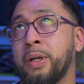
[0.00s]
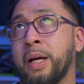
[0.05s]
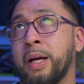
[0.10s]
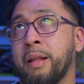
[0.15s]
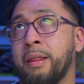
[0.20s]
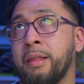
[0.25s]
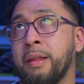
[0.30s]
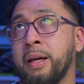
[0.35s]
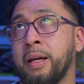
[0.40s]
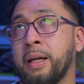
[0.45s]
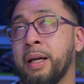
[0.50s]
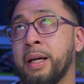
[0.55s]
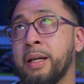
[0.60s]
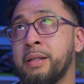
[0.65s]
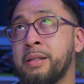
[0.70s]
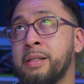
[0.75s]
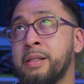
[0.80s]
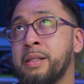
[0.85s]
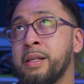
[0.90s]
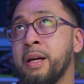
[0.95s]
I think
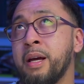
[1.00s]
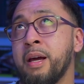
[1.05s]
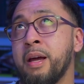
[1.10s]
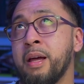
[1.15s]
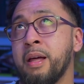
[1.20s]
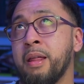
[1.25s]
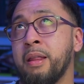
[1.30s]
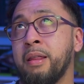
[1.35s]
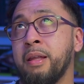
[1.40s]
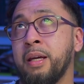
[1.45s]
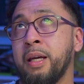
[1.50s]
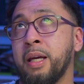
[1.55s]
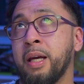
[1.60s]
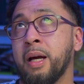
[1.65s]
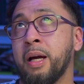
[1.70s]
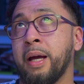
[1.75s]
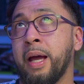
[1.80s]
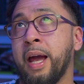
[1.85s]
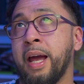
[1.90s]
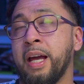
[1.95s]
it's the
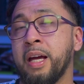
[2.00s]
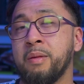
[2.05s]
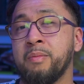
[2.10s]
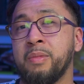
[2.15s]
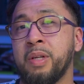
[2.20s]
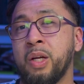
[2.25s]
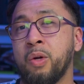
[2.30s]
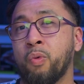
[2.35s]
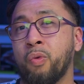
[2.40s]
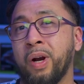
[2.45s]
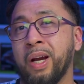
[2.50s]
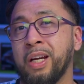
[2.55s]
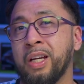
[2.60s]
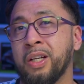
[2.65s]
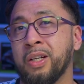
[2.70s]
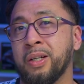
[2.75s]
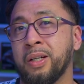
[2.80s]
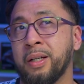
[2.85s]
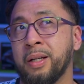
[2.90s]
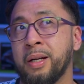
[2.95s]
A M D
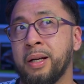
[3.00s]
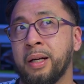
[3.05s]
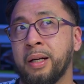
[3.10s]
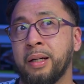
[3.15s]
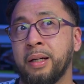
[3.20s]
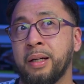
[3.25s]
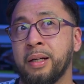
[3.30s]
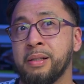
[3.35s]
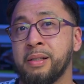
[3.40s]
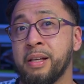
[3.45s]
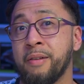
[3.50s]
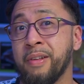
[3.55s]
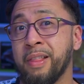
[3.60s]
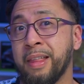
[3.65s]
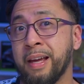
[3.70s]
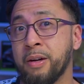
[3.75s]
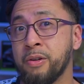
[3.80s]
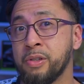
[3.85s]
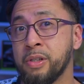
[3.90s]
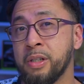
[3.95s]
Radeon uh, seven
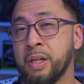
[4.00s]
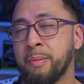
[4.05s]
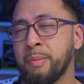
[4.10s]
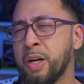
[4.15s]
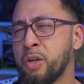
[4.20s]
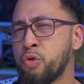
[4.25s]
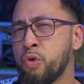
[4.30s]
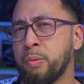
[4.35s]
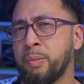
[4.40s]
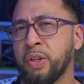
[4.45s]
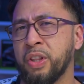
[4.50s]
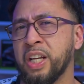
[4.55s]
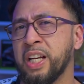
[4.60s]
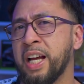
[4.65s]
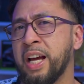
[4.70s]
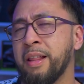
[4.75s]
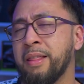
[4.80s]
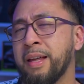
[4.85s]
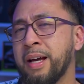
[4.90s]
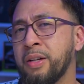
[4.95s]
thousand. I'm not sure about the
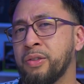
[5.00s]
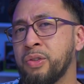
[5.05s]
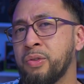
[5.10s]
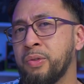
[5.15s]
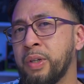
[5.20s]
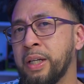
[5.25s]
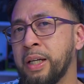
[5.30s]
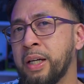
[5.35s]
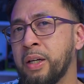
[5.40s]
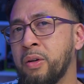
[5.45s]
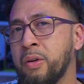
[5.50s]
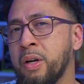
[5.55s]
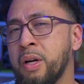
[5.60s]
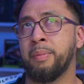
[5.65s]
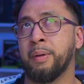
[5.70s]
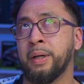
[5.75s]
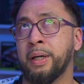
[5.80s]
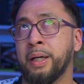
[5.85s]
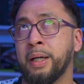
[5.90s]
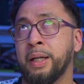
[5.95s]
nine thousand right now,
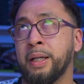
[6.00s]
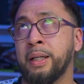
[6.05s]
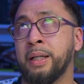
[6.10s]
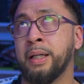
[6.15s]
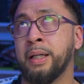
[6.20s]
but